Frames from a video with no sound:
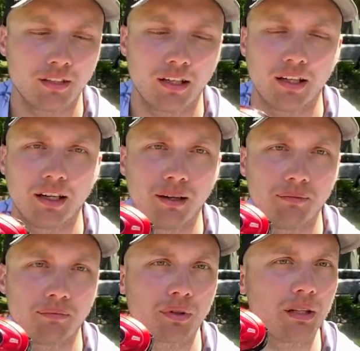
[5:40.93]

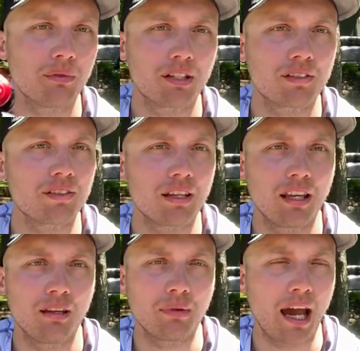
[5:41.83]
Um, pretty much the
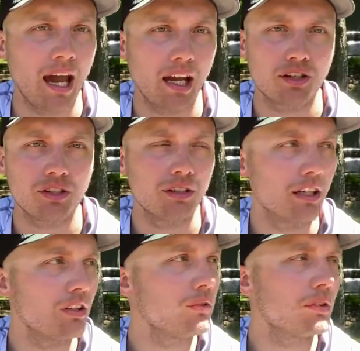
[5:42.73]
same action
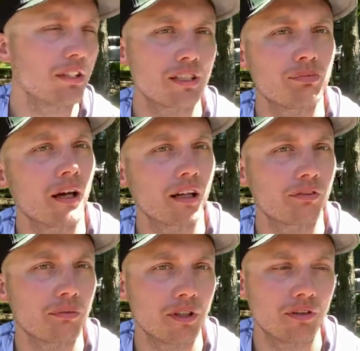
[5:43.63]
that you would expect
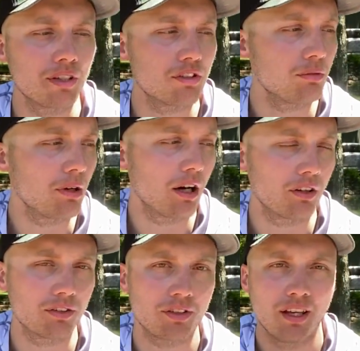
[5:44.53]
from the original
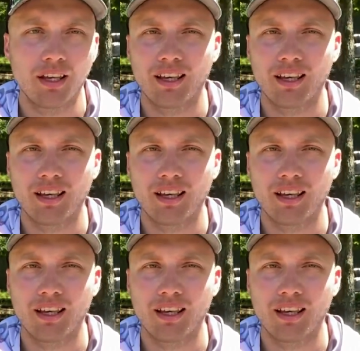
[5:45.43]
models.